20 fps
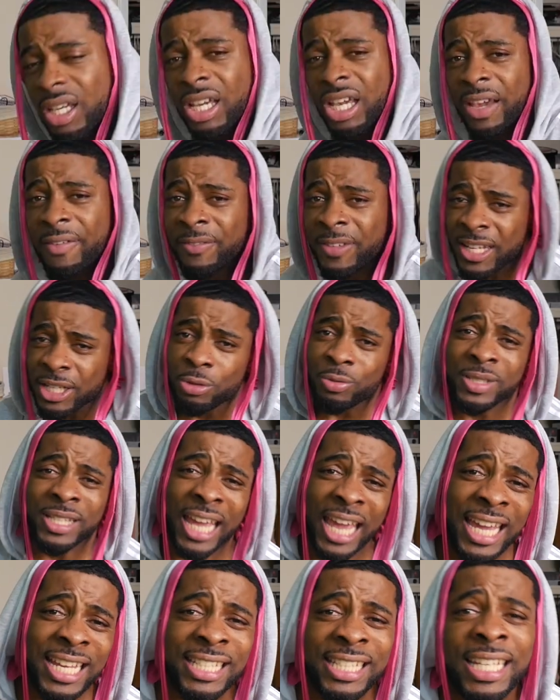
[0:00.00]
If this was
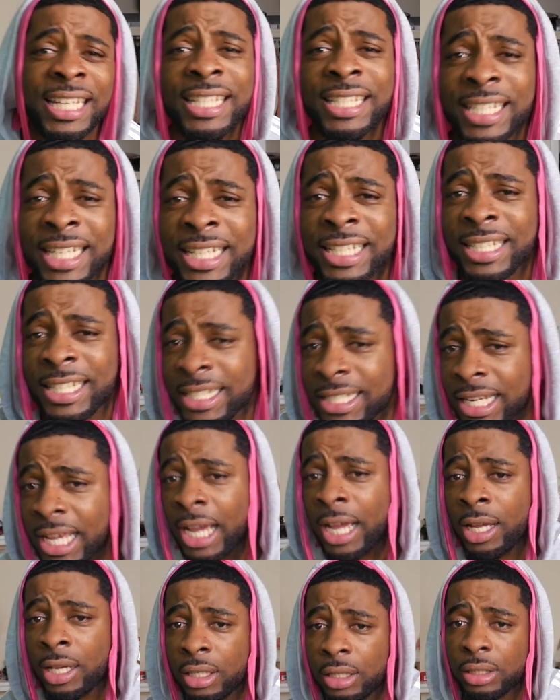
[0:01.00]

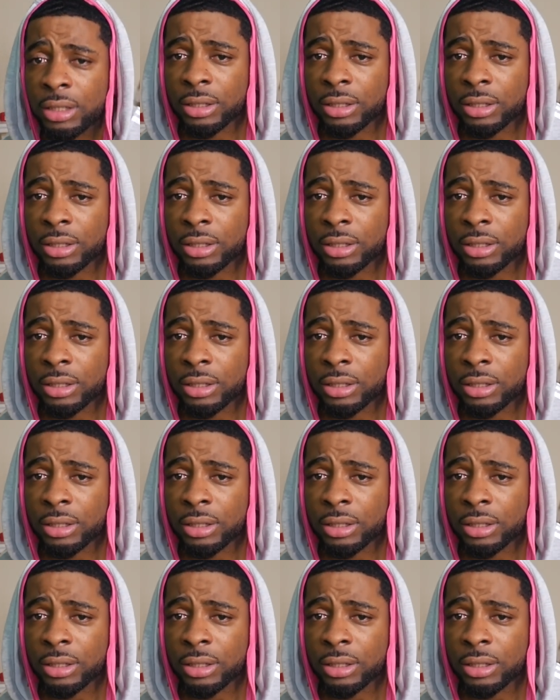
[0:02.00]
1869